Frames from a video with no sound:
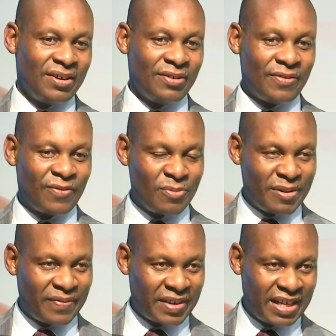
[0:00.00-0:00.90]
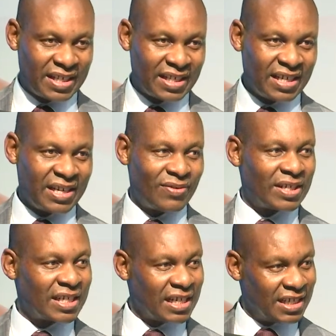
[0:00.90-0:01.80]
of Home Affairs and our
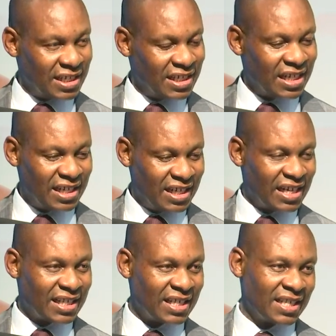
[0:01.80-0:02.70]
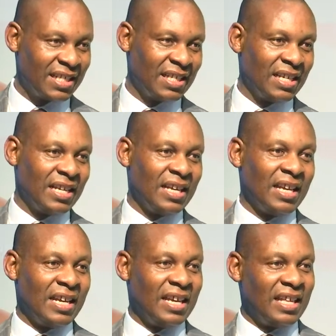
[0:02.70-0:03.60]
traditional leaders.
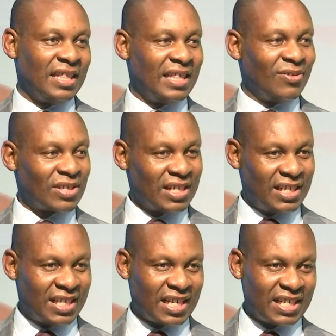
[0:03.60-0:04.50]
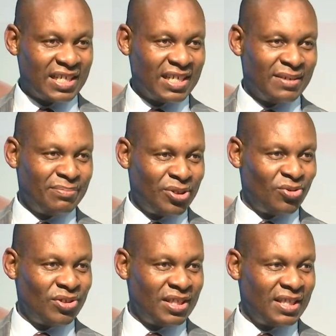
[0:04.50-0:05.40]
Then there was a discussion
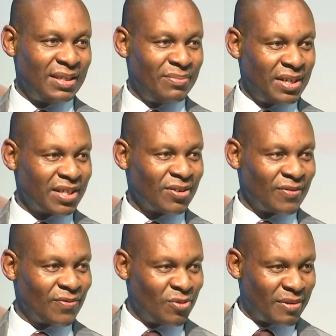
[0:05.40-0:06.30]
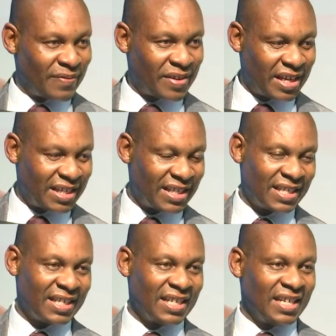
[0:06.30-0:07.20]
between the Minister of Home
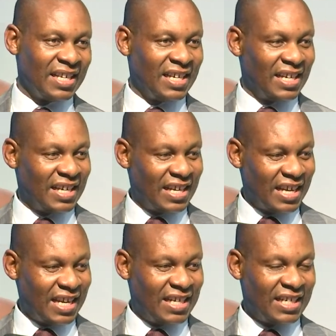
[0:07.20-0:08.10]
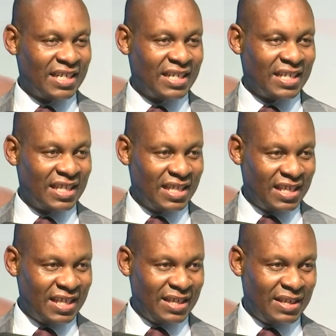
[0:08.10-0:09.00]
Affairs and
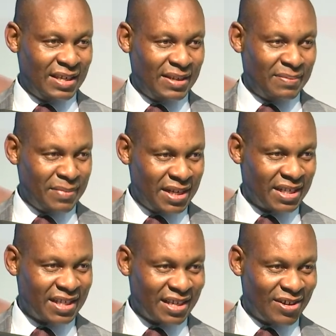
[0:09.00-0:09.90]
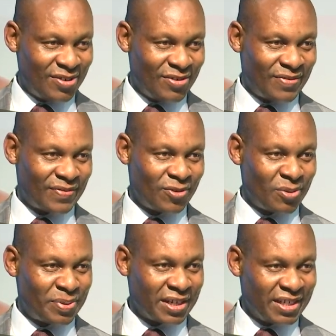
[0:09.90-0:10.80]
the Minister of
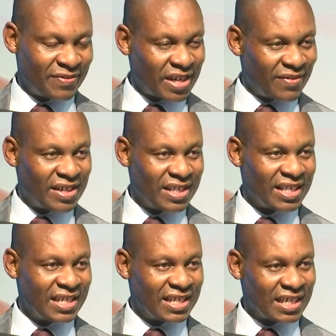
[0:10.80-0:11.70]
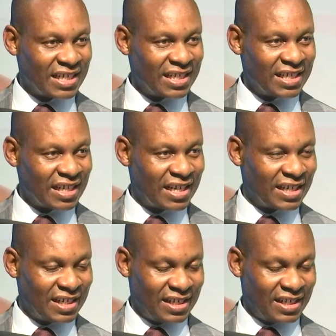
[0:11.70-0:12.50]
Cooperative Governance and Traditional